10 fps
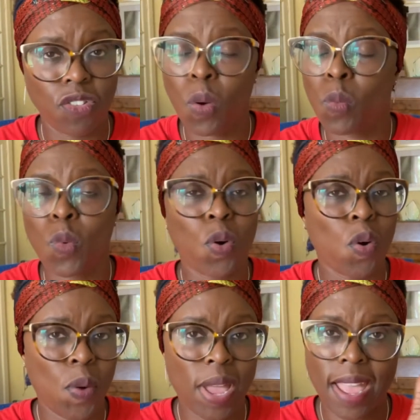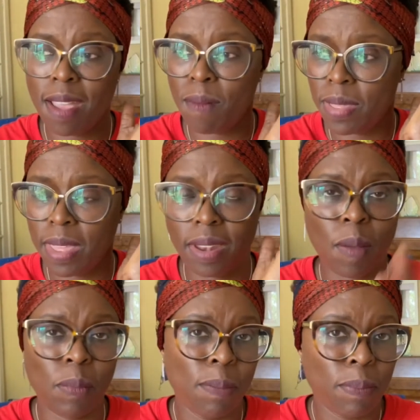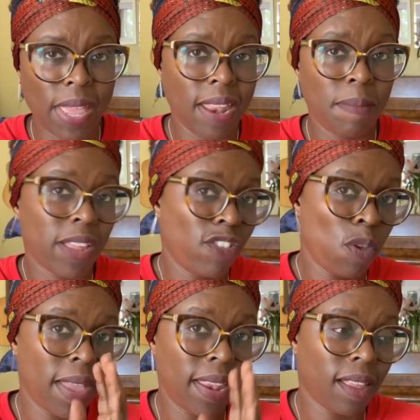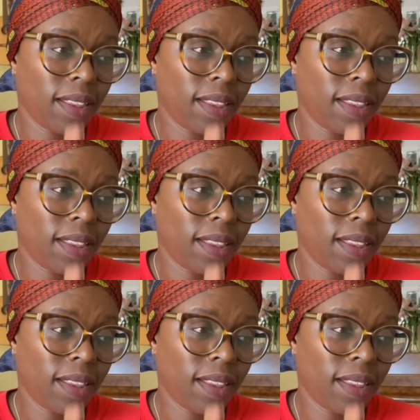Don't walk away with it not being paid because you may not